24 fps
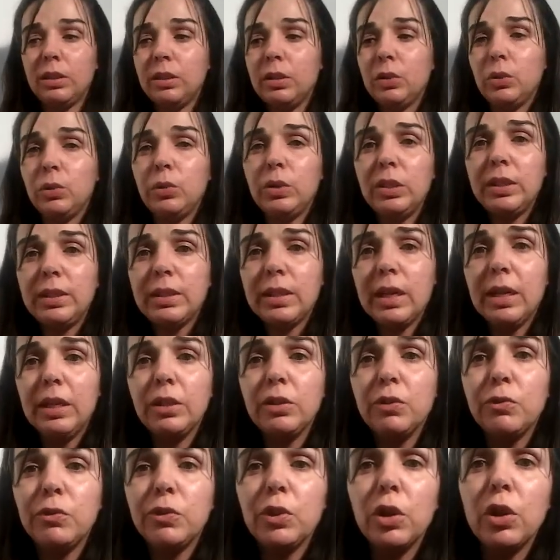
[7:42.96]
to this
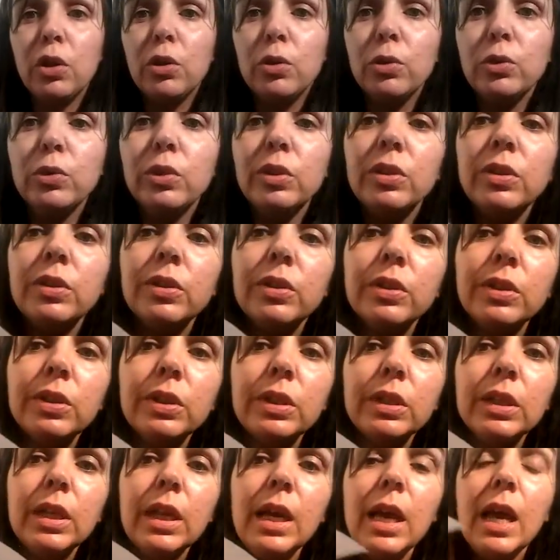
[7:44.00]
kind of code,
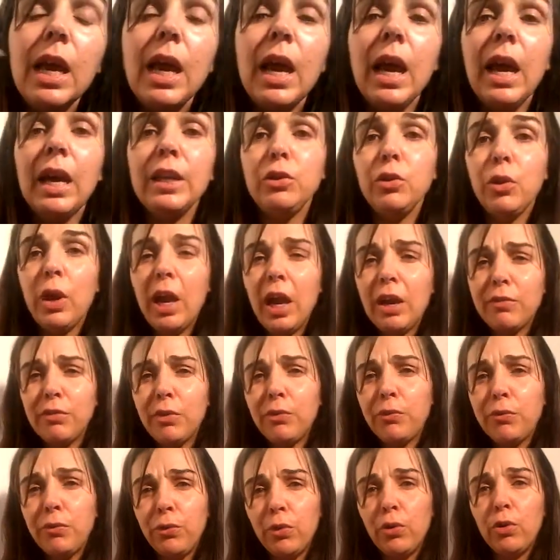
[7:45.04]
and you have a
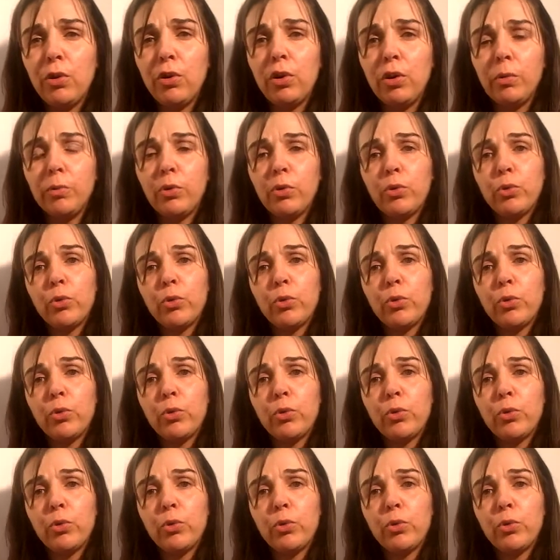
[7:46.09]
form